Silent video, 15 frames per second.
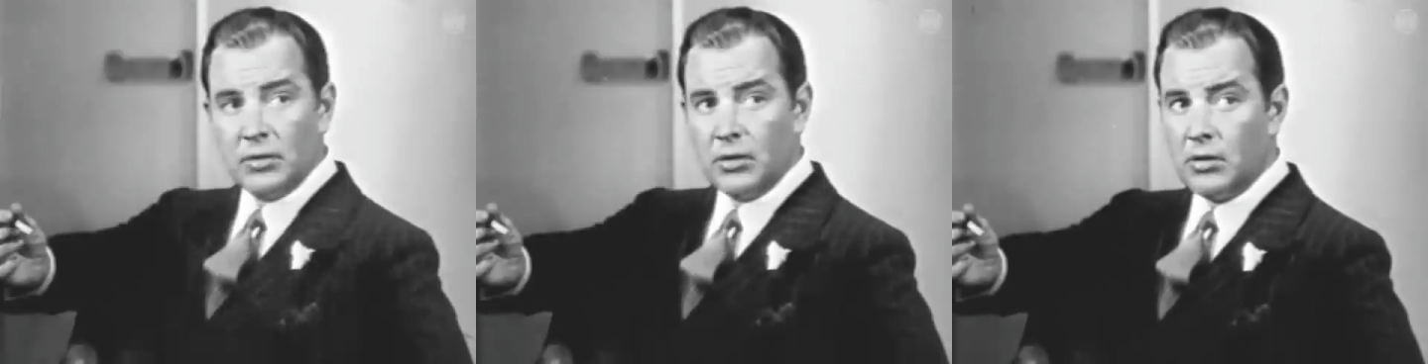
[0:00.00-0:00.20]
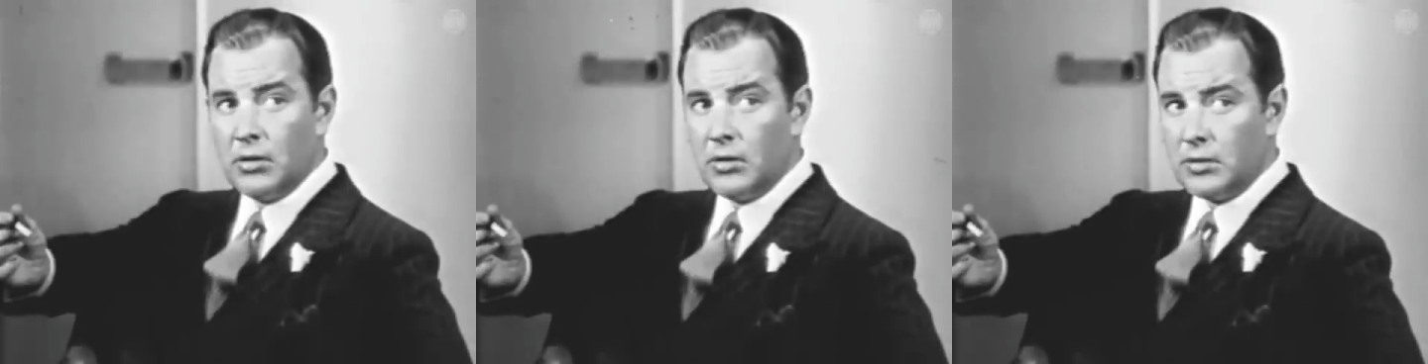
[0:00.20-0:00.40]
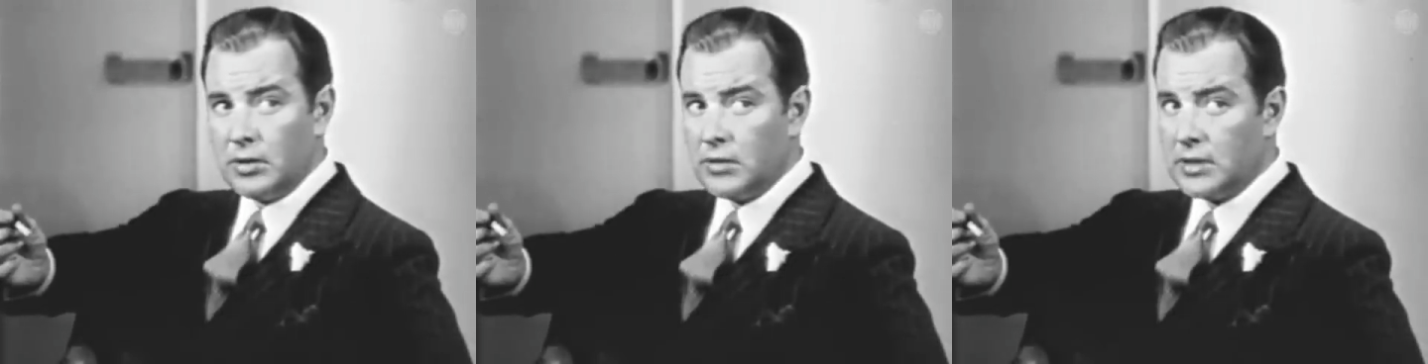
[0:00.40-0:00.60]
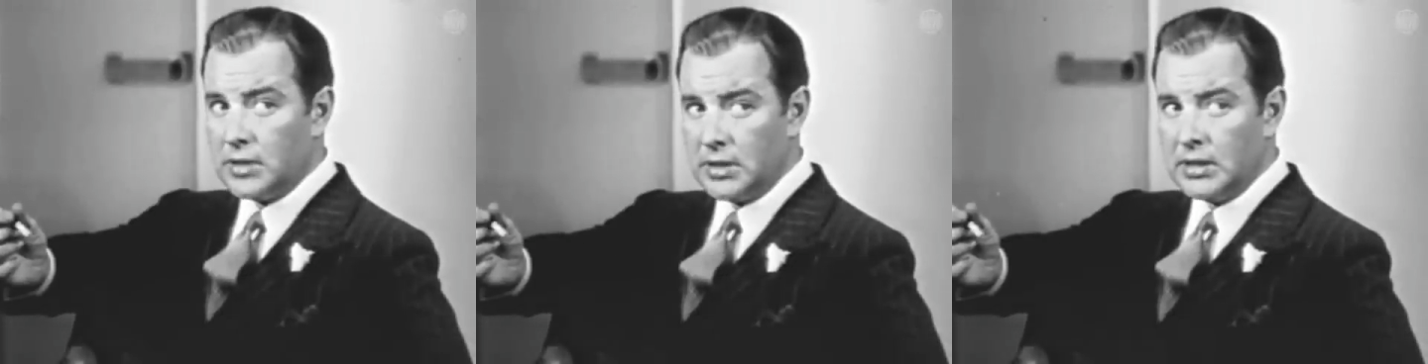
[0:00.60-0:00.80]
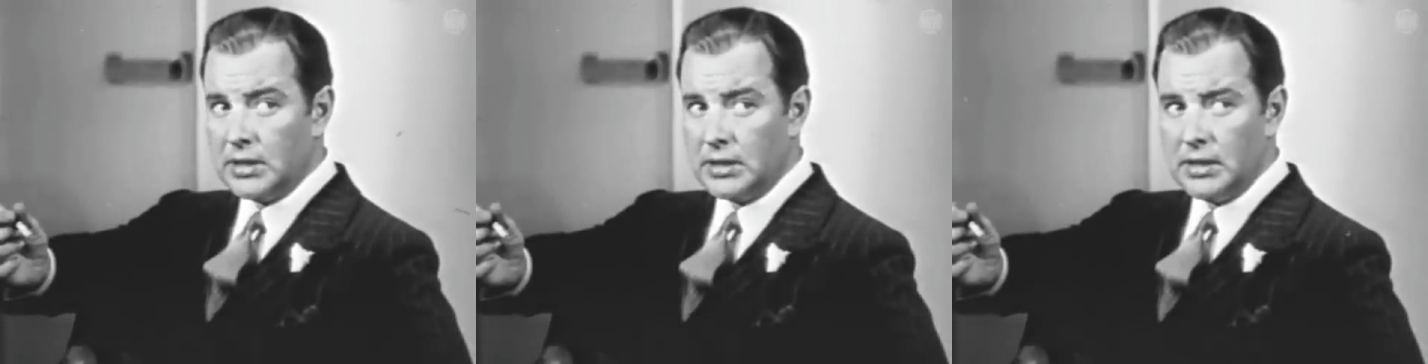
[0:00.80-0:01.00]
No, no,
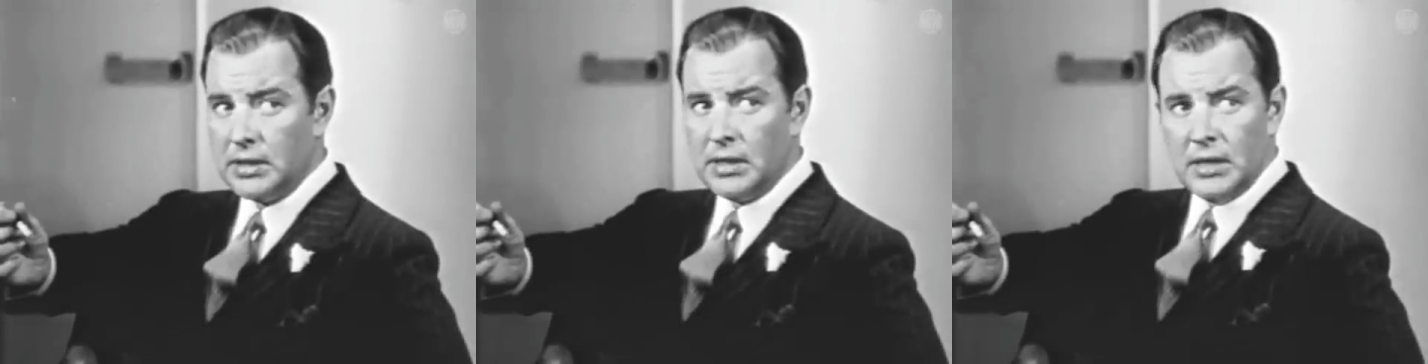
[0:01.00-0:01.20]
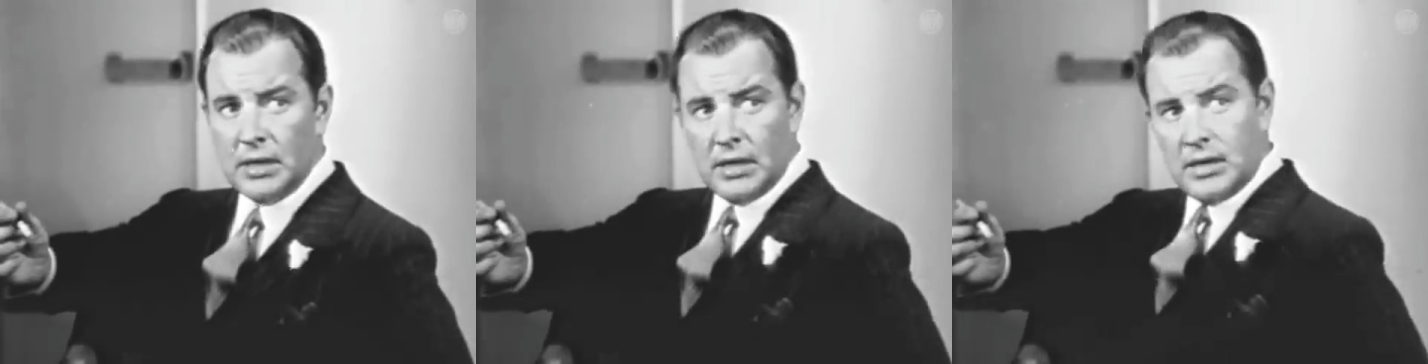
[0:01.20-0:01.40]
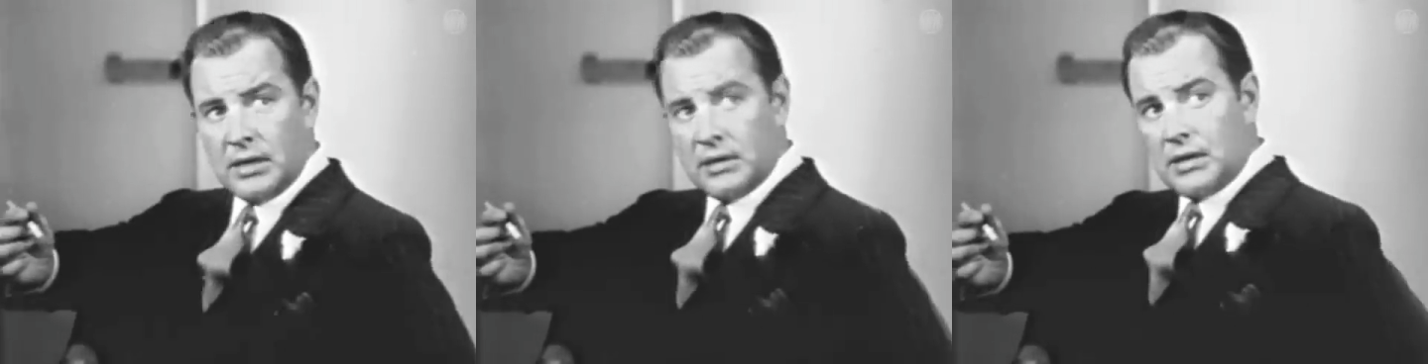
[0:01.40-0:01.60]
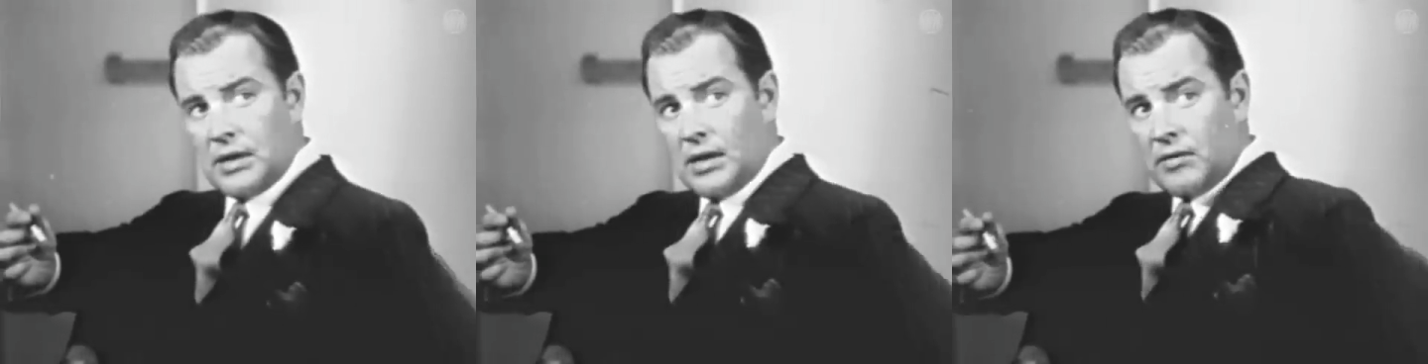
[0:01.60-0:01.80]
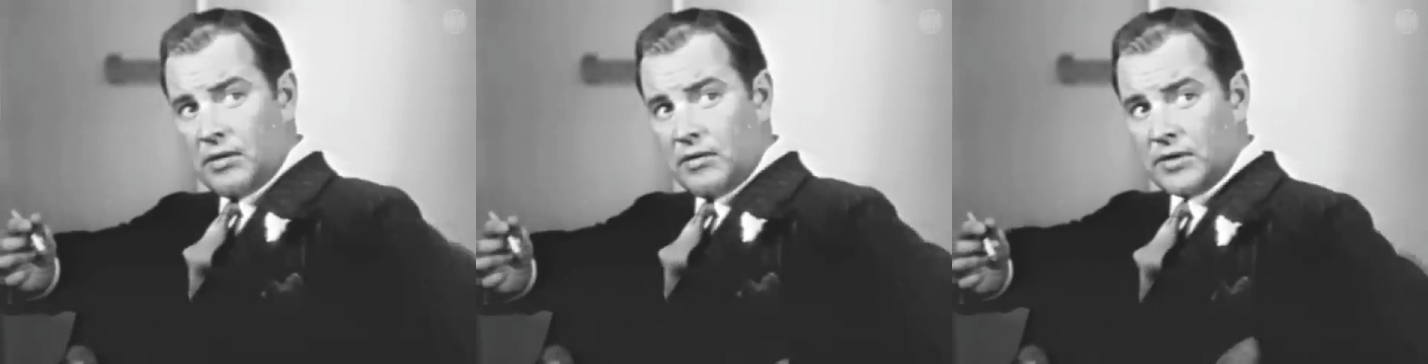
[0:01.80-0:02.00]
indeed.
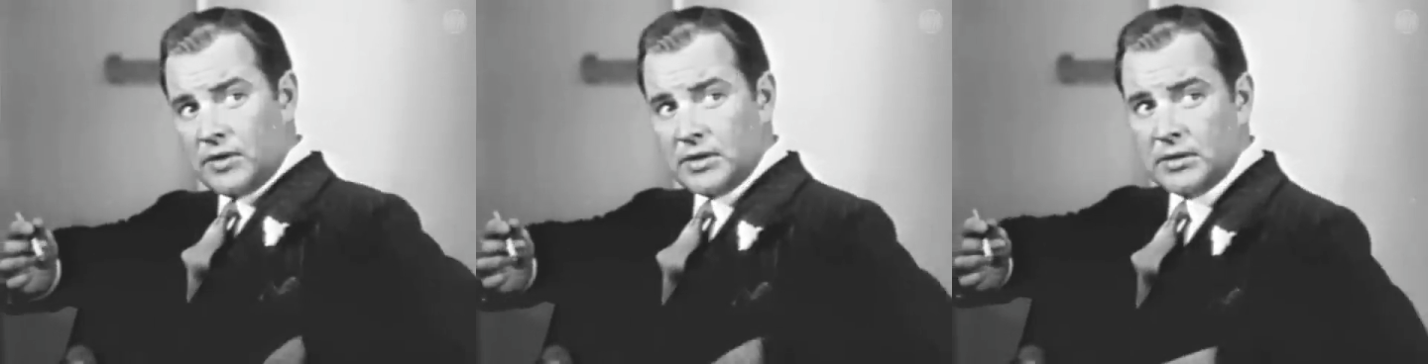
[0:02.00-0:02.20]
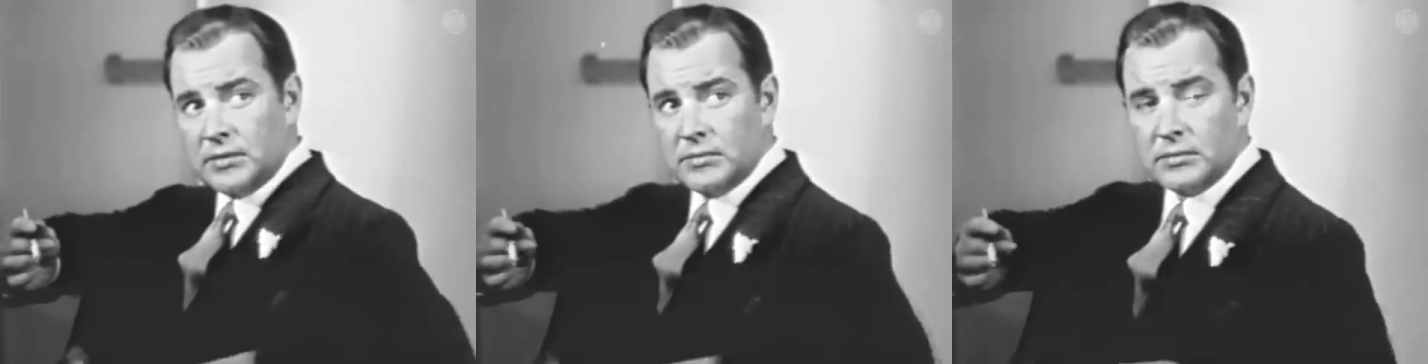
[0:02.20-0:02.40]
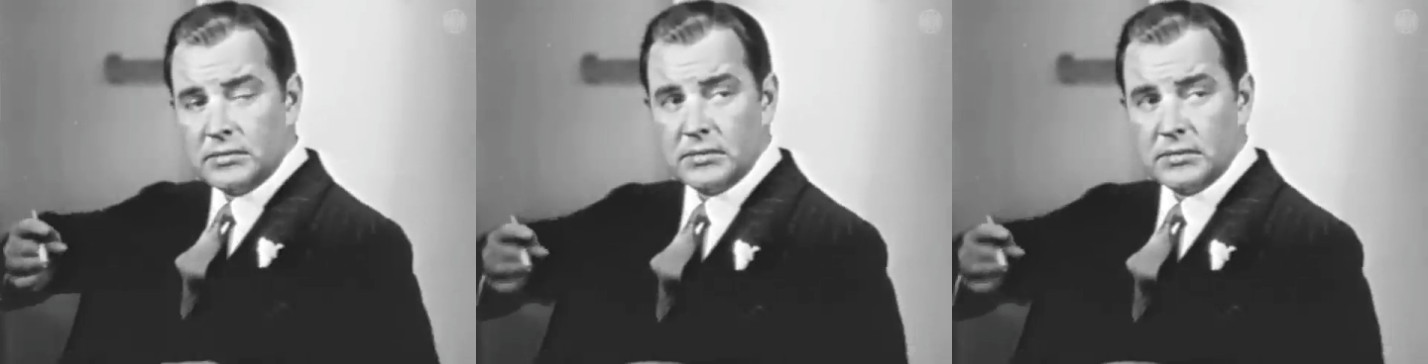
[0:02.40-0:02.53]
However,